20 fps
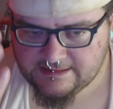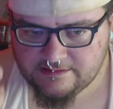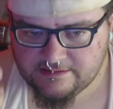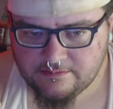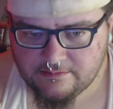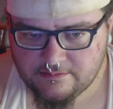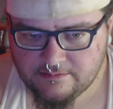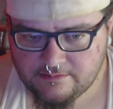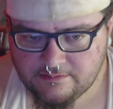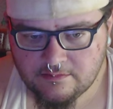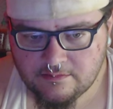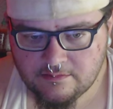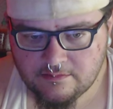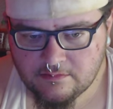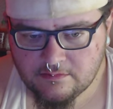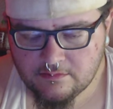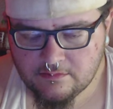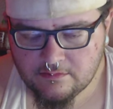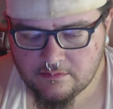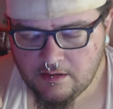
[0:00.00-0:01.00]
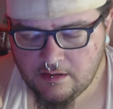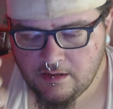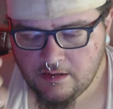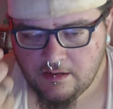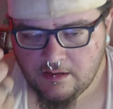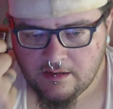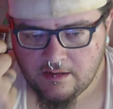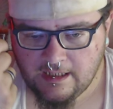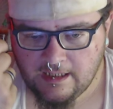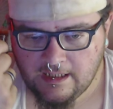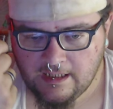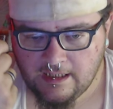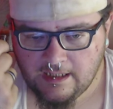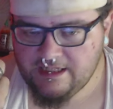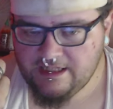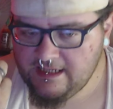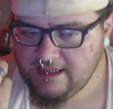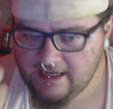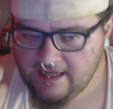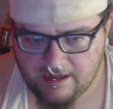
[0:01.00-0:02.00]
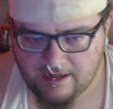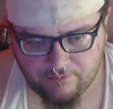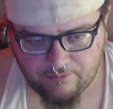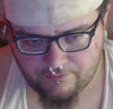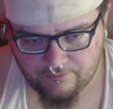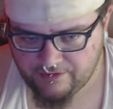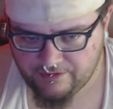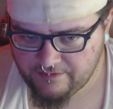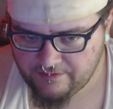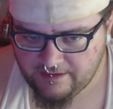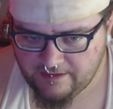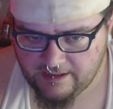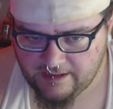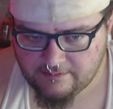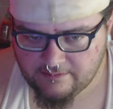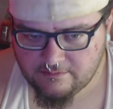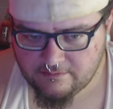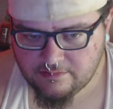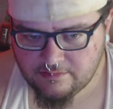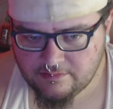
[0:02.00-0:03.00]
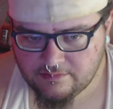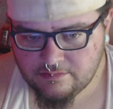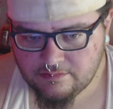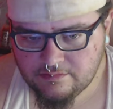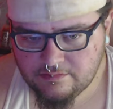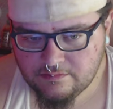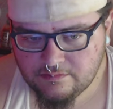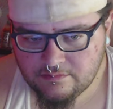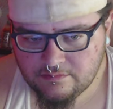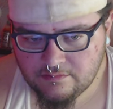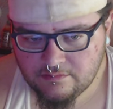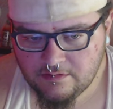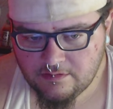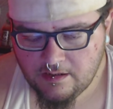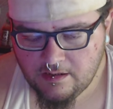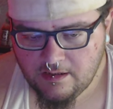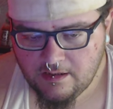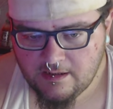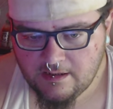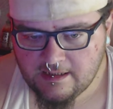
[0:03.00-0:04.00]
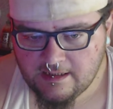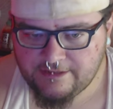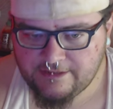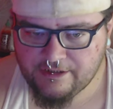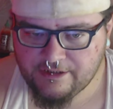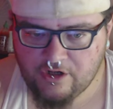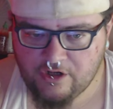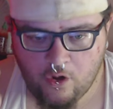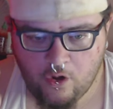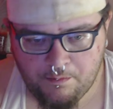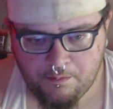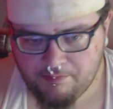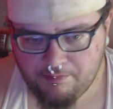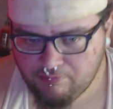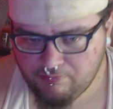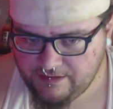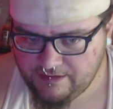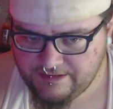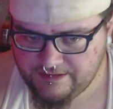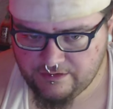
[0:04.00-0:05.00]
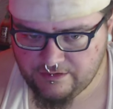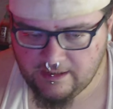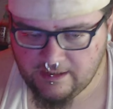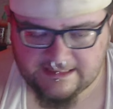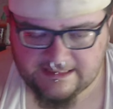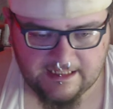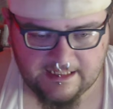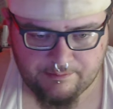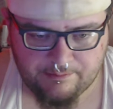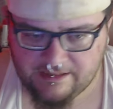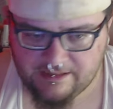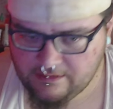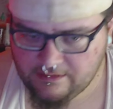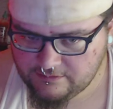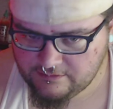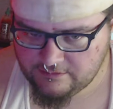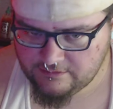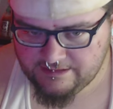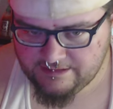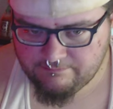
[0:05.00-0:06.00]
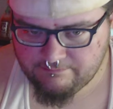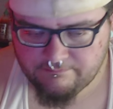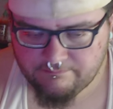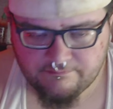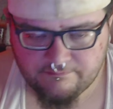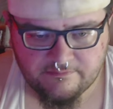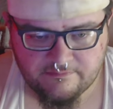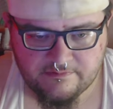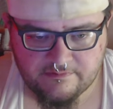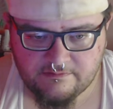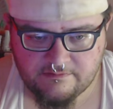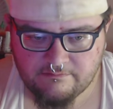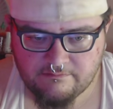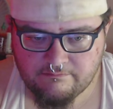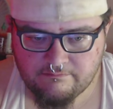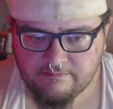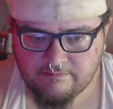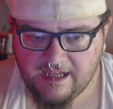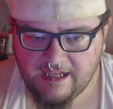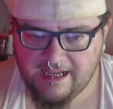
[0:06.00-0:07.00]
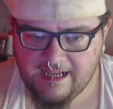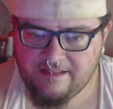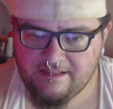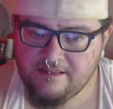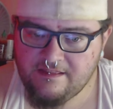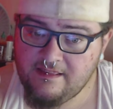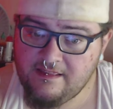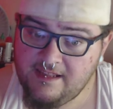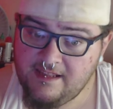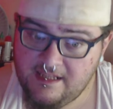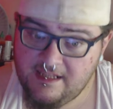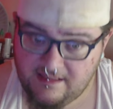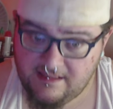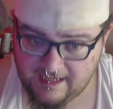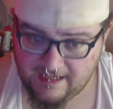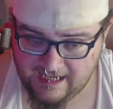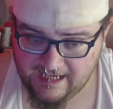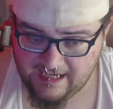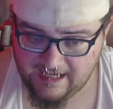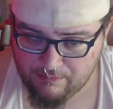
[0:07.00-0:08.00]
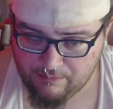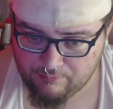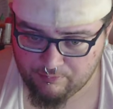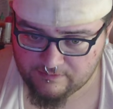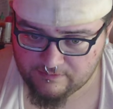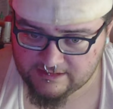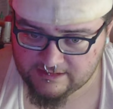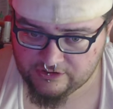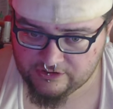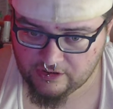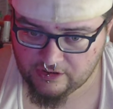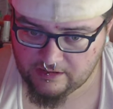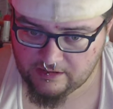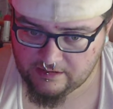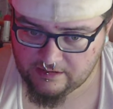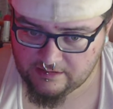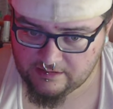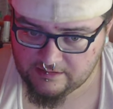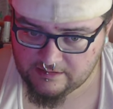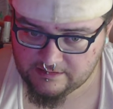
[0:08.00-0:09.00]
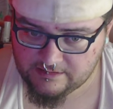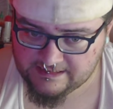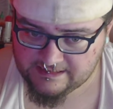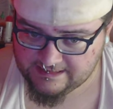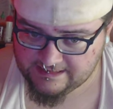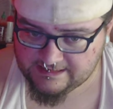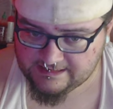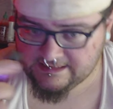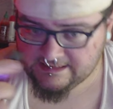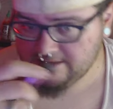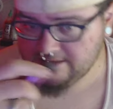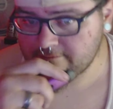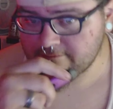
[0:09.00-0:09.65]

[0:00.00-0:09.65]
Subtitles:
I should never have done that. I took an open plea too. I said I'm guilty, and then they came up with the sentencing. Never